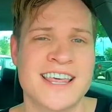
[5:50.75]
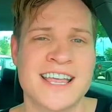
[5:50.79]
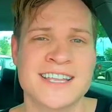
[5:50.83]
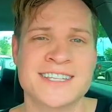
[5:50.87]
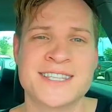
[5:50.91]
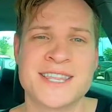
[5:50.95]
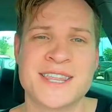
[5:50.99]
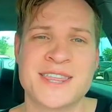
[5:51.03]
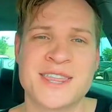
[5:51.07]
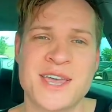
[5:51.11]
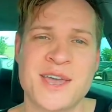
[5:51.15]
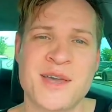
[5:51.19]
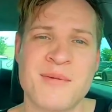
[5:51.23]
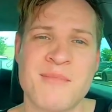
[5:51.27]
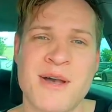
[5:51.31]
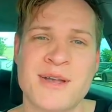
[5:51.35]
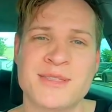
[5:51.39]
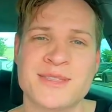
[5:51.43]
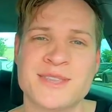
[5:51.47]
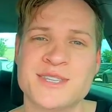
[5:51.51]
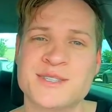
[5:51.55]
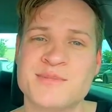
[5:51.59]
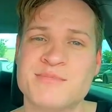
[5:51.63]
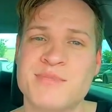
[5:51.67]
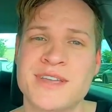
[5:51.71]
That's the thing about
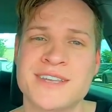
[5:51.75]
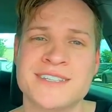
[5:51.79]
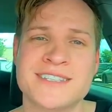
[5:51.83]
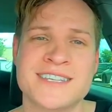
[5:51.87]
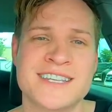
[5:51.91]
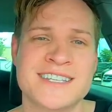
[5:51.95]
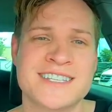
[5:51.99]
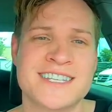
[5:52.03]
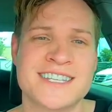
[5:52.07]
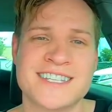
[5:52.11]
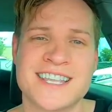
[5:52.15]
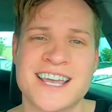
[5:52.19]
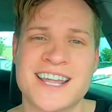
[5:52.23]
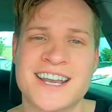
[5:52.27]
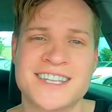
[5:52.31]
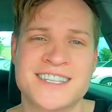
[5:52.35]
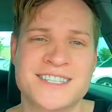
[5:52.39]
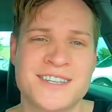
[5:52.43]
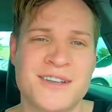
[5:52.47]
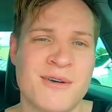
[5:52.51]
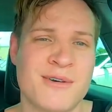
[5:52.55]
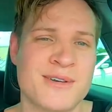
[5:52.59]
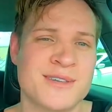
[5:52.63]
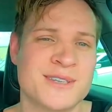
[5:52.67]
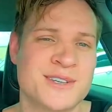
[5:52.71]
this business is that it's
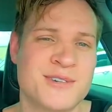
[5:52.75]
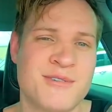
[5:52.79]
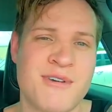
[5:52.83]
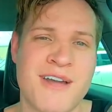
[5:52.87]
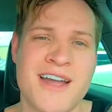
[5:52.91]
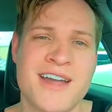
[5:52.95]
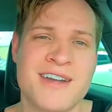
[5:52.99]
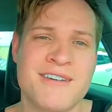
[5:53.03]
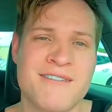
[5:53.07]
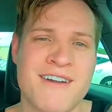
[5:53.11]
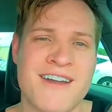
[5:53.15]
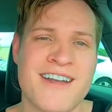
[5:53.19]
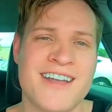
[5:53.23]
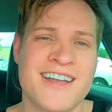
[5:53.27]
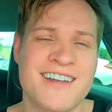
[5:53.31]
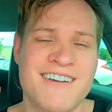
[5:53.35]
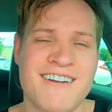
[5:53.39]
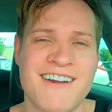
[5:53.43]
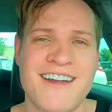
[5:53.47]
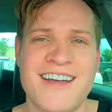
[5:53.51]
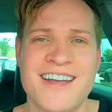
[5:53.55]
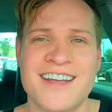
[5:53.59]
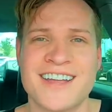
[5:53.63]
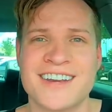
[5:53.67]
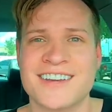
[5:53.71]
always grind, grind,
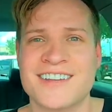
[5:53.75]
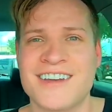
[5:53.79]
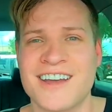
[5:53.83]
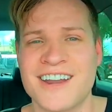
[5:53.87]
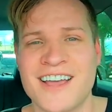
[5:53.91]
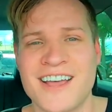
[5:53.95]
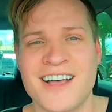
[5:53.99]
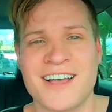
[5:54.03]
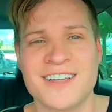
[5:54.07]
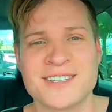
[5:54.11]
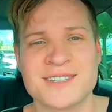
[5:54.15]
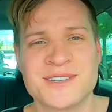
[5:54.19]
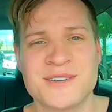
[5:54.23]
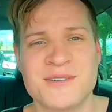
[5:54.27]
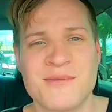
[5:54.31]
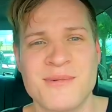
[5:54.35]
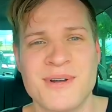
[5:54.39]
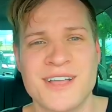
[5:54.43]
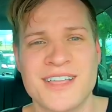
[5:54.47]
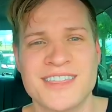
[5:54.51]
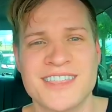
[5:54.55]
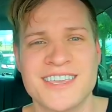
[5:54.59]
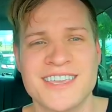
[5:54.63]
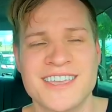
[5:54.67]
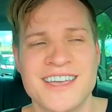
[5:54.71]
grind. Got to hustle
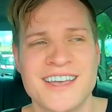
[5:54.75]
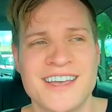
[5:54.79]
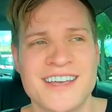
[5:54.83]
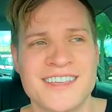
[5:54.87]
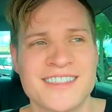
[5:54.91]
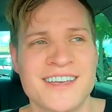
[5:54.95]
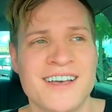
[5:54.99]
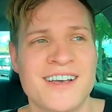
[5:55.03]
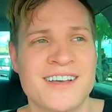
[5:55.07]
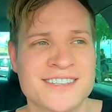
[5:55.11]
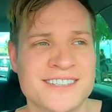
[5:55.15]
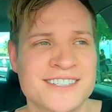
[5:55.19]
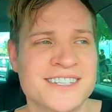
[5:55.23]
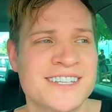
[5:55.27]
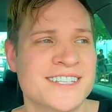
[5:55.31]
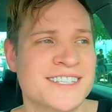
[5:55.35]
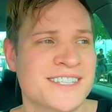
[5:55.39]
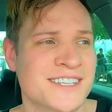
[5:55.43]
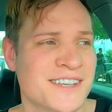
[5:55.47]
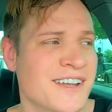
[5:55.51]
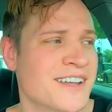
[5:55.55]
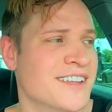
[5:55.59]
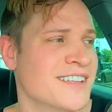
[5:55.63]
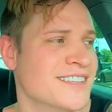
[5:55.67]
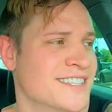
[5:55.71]
when the, uh, the hustling's
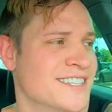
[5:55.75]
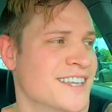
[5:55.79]
good.